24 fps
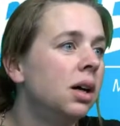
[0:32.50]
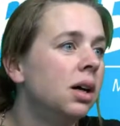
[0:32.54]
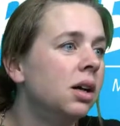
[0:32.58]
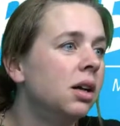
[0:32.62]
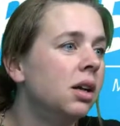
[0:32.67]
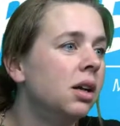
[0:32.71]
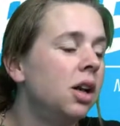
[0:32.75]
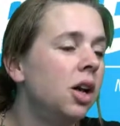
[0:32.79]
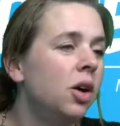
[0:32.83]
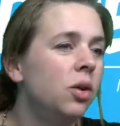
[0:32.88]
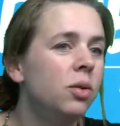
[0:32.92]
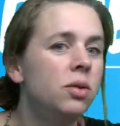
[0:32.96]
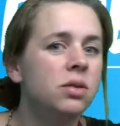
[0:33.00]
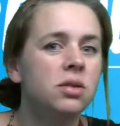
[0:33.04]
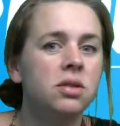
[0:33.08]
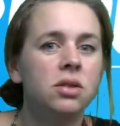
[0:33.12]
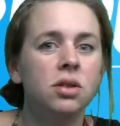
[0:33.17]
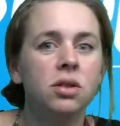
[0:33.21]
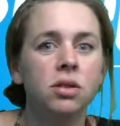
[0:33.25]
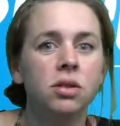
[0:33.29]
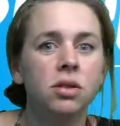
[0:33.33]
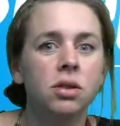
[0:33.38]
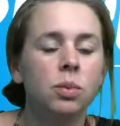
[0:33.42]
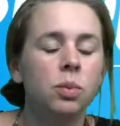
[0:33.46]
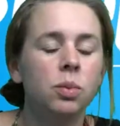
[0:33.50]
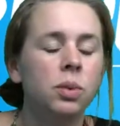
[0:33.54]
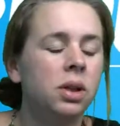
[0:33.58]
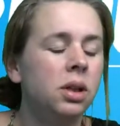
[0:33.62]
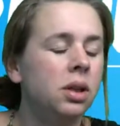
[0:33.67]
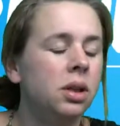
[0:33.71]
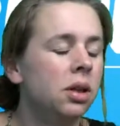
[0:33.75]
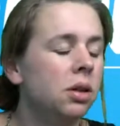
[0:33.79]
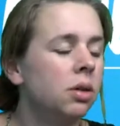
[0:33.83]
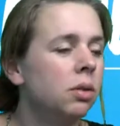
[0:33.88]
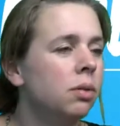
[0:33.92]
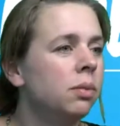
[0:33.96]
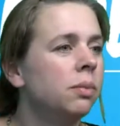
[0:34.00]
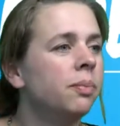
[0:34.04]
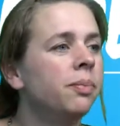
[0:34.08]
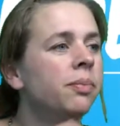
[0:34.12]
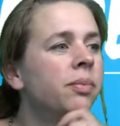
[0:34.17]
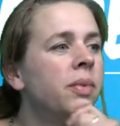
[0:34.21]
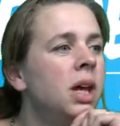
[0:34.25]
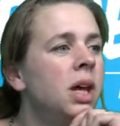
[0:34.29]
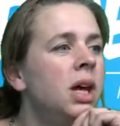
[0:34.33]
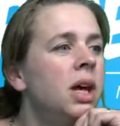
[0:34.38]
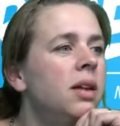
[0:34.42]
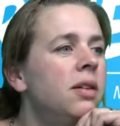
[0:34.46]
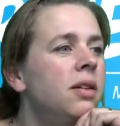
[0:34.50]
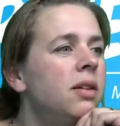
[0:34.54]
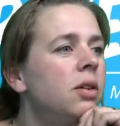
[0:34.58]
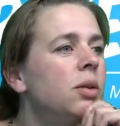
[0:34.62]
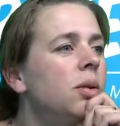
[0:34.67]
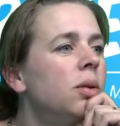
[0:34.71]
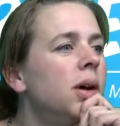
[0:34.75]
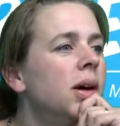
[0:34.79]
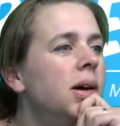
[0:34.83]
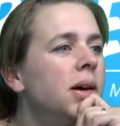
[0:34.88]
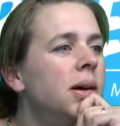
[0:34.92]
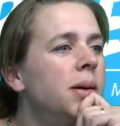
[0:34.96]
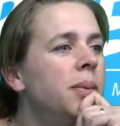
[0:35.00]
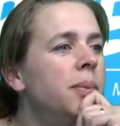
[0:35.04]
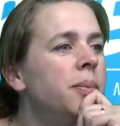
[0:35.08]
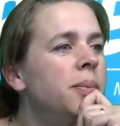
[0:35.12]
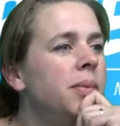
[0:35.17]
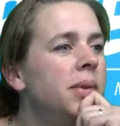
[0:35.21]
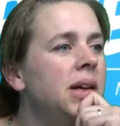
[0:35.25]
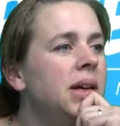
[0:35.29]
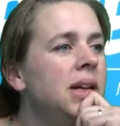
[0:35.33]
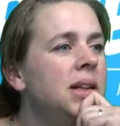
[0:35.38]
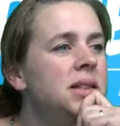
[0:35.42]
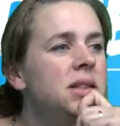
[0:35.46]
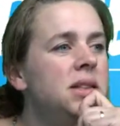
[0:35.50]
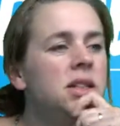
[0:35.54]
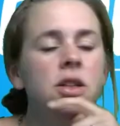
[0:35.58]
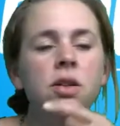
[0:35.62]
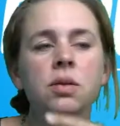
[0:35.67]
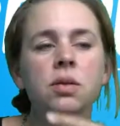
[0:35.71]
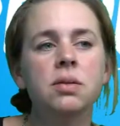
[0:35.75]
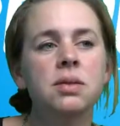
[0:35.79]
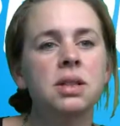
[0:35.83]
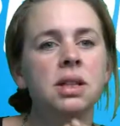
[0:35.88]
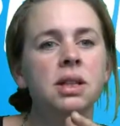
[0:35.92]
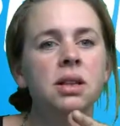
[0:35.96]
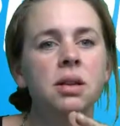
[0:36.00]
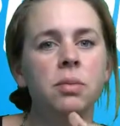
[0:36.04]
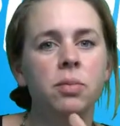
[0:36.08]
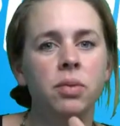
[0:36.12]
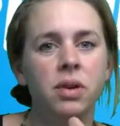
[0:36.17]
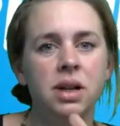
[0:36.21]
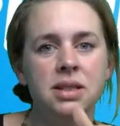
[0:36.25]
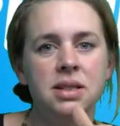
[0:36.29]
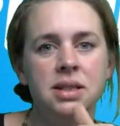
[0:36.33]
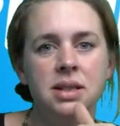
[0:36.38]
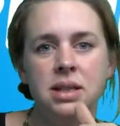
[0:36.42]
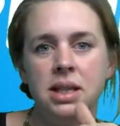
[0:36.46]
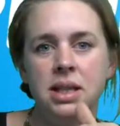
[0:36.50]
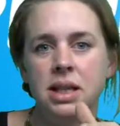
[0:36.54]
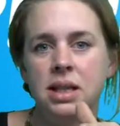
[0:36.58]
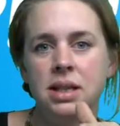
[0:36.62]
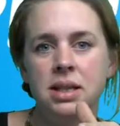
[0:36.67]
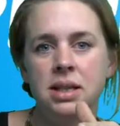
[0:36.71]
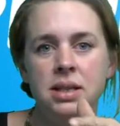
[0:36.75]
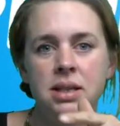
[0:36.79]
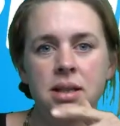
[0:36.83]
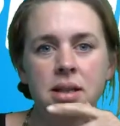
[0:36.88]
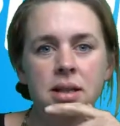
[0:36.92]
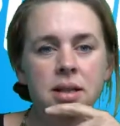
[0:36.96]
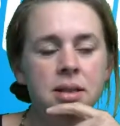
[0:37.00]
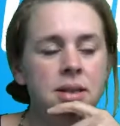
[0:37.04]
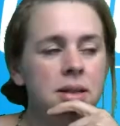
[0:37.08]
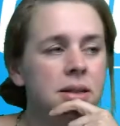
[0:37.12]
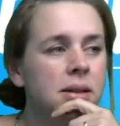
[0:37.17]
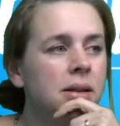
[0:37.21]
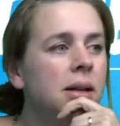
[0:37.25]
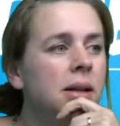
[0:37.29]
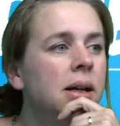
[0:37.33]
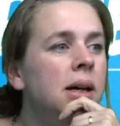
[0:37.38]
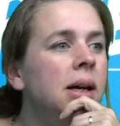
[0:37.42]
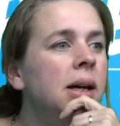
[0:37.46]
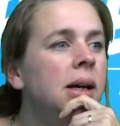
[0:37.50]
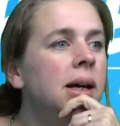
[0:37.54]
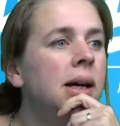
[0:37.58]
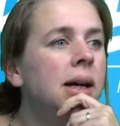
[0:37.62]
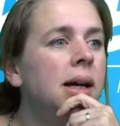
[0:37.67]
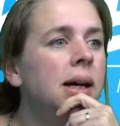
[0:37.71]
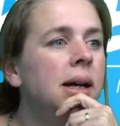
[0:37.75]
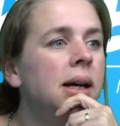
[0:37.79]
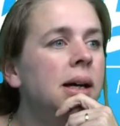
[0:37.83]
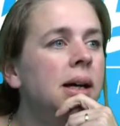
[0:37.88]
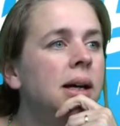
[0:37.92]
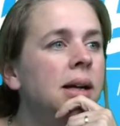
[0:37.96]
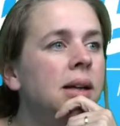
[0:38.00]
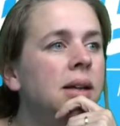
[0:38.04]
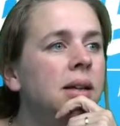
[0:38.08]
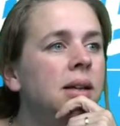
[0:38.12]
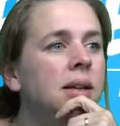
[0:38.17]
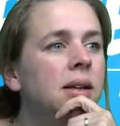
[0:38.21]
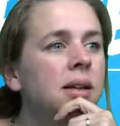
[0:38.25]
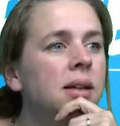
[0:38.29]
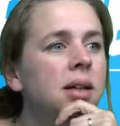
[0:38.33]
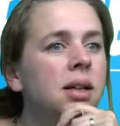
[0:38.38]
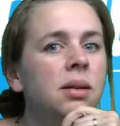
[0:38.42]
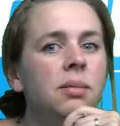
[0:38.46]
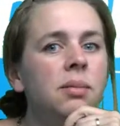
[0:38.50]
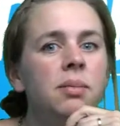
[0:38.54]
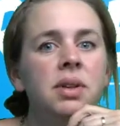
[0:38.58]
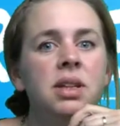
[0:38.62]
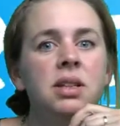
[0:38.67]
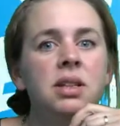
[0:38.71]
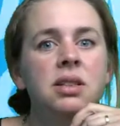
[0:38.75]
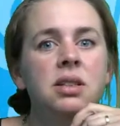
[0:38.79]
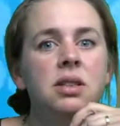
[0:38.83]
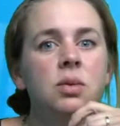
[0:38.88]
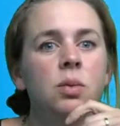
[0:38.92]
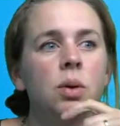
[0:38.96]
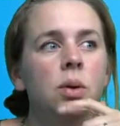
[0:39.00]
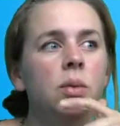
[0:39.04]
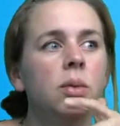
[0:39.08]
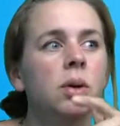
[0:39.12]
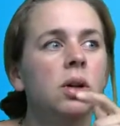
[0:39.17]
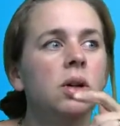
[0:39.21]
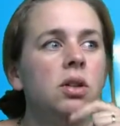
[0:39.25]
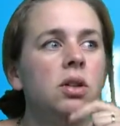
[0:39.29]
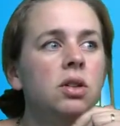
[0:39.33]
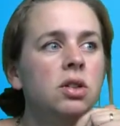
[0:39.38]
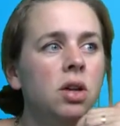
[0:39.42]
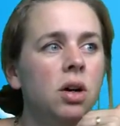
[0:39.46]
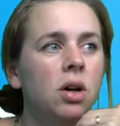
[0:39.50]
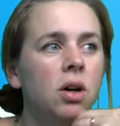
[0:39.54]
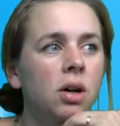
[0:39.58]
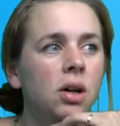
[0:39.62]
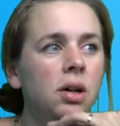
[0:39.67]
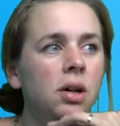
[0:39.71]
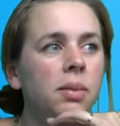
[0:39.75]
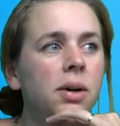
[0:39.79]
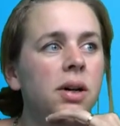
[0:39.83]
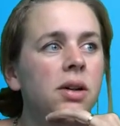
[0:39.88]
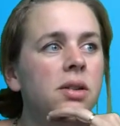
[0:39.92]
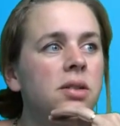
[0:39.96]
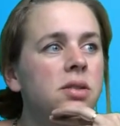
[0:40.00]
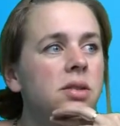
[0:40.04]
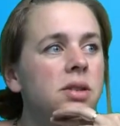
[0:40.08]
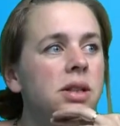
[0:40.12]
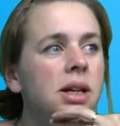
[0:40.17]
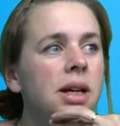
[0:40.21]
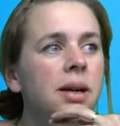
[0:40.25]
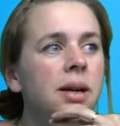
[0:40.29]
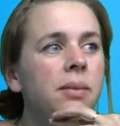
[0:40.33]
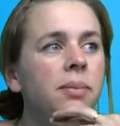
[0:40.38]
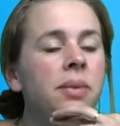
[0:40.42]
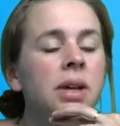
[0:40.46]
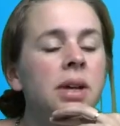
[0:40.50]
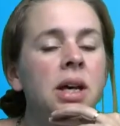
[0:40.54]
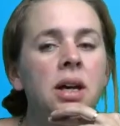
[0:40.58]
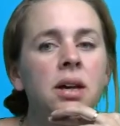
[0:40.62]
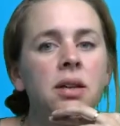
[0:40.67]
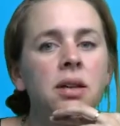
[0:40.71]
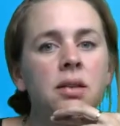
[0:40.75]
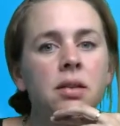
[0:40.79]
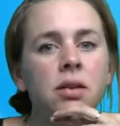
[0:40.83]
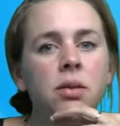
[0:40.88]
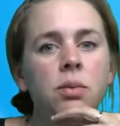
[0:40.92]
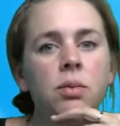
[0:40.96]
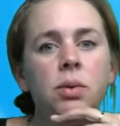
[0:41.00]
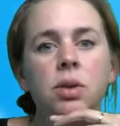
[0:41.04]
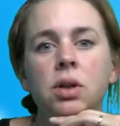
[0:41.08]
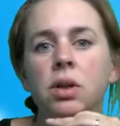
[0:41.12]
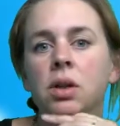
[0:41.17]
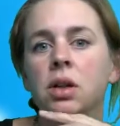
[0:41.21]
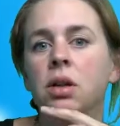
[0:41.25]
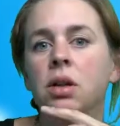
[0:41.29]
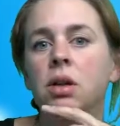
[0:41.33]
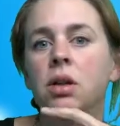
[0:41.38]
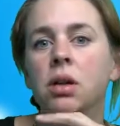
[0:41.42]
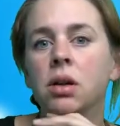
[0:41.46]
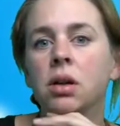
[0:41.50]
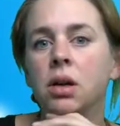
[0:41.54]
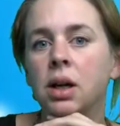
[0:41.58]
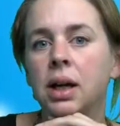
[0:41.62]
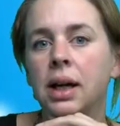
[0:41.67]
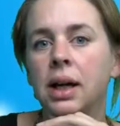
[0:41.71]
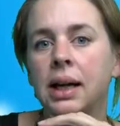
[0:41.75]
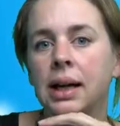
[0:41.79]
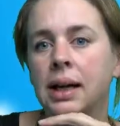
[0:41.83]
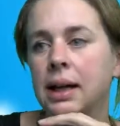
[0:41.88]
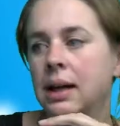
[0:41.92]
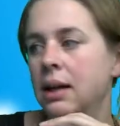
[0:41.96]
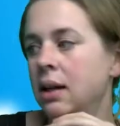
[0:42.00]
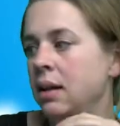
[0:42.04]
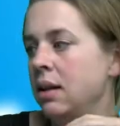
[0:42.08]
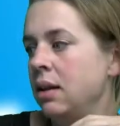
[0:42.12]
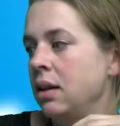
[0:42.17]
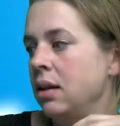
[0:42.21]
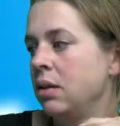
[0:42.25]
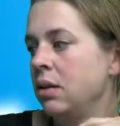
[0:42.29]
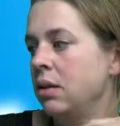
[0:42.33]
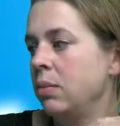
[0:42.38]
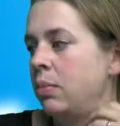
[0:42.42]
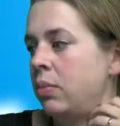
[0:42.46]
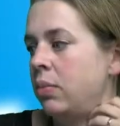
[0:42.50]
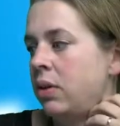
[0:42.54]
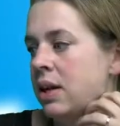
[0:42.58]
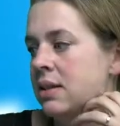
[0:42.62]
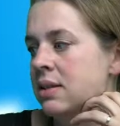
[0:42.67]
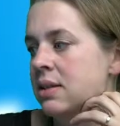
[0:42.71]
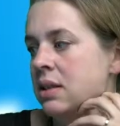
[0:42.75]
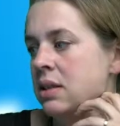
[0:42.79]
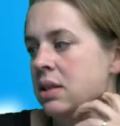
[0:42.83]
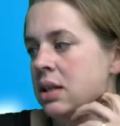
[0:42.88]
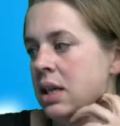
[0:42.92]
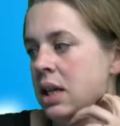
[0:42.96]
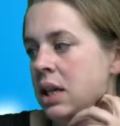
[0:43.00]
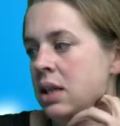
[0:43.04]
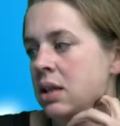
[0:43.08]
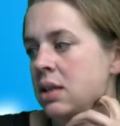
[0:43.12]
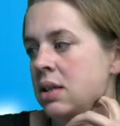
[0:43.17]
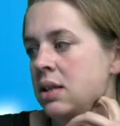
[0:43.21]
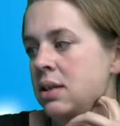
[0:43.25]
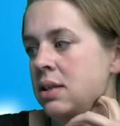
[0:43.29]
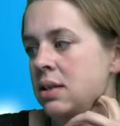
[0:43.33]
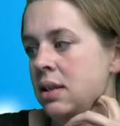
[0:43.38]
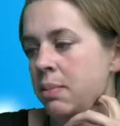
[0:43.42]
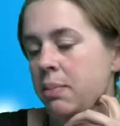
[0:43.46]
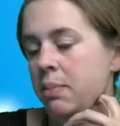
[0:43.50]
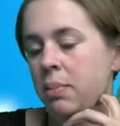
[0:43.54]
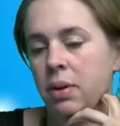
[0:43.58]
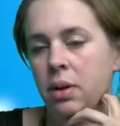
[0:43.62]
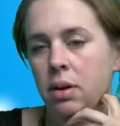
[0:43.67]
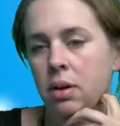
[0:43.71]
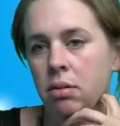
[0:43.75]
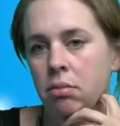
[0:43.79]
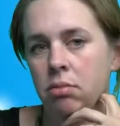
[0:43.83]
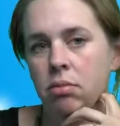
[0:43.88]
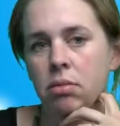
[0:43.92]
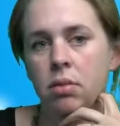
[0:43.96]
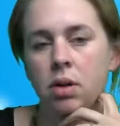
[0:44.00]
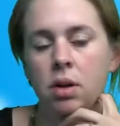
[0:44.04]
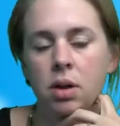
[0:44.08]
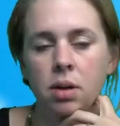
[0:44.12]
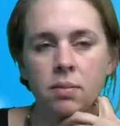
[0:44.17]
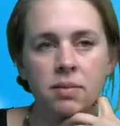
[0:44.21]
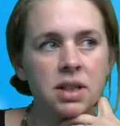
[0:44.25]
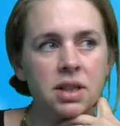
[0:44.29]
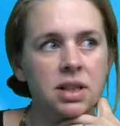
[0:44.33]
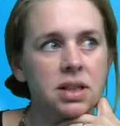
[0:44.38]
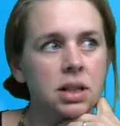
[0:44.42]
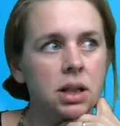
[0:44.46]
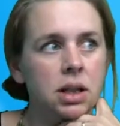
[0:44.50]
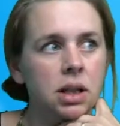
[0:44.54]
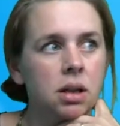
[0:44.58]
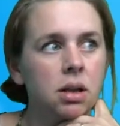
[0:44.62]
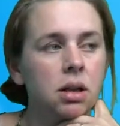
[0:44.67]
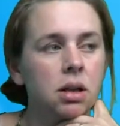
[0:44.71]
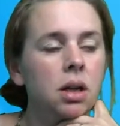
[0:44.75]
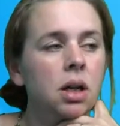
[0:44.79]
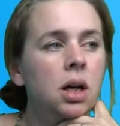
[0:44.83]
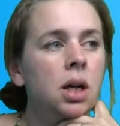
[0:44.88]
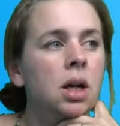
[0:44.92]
close your window. So it's using the present tenses, and this is what we're going to talk about today. So we're going to look at the present tense simple, obviously.